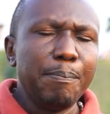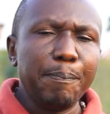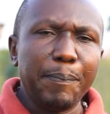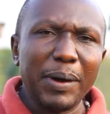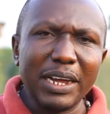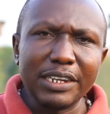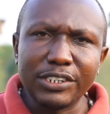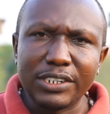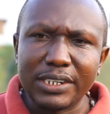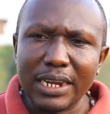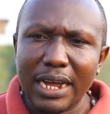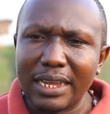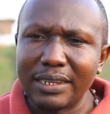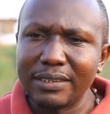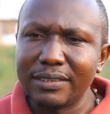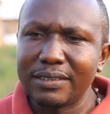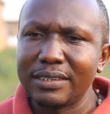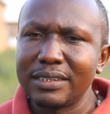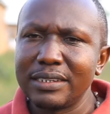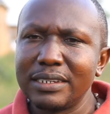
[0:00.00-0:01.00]

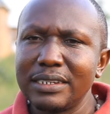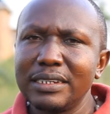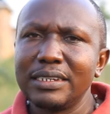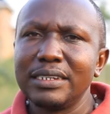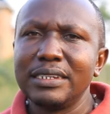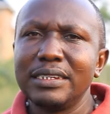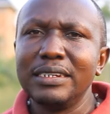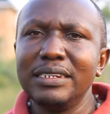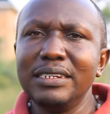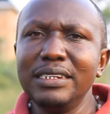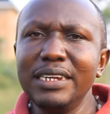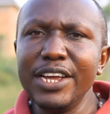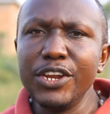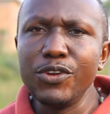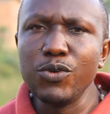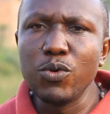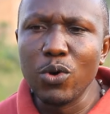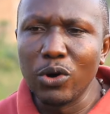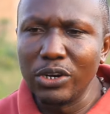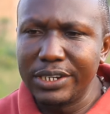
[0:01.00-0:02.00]
pastures need
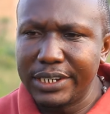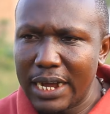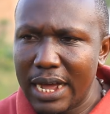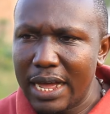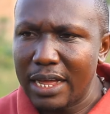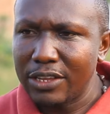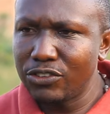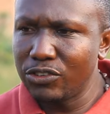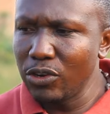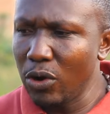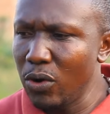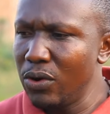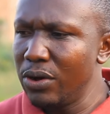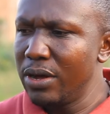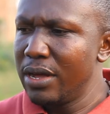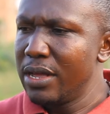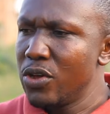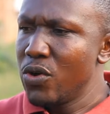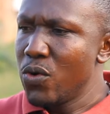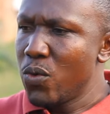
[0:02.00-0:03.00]
water. So
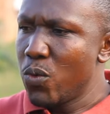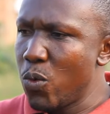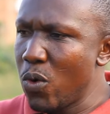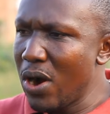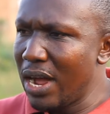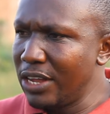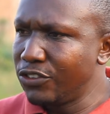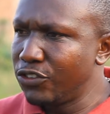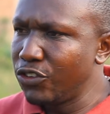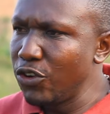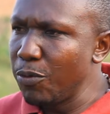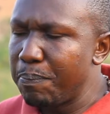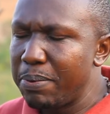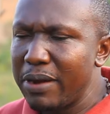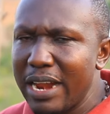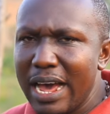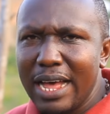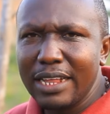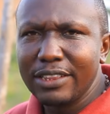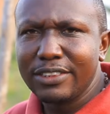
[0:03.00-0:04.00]
once you
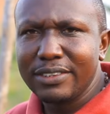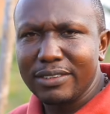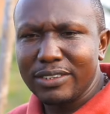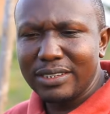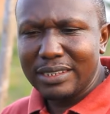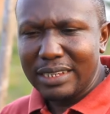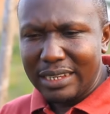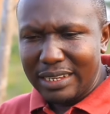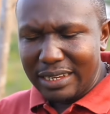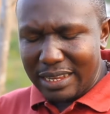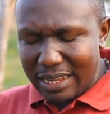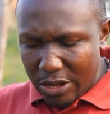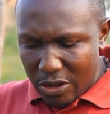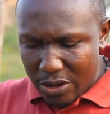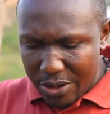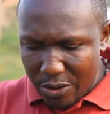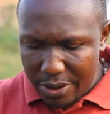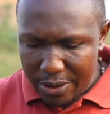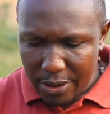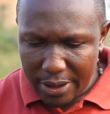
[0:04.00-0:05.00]
plant
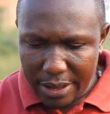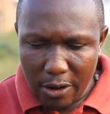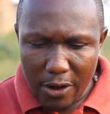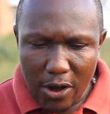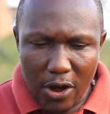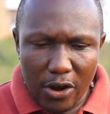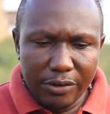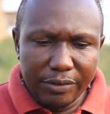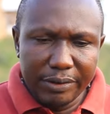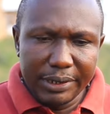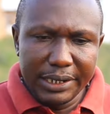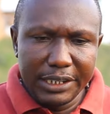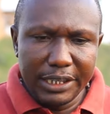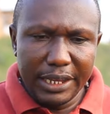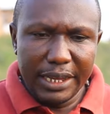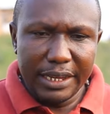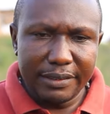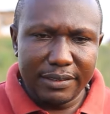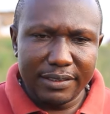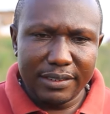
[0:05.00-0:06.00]
on
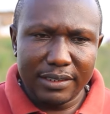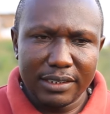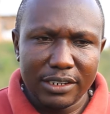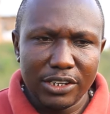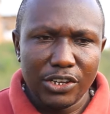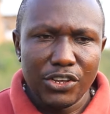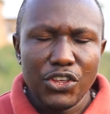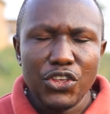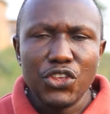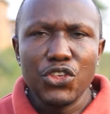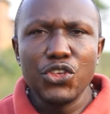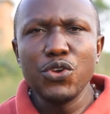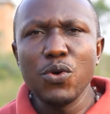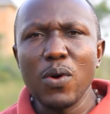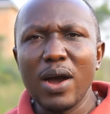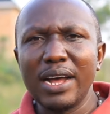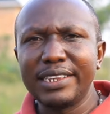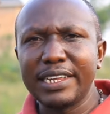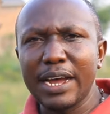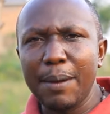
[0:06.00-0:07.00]
ridges, you
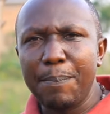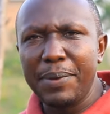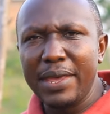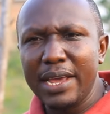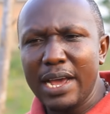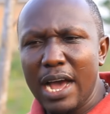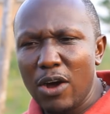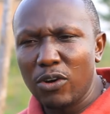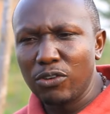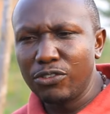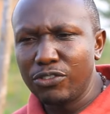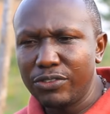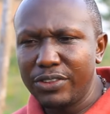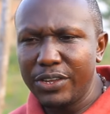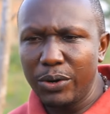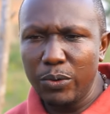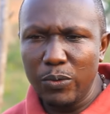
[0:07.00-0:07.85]
are tapping out the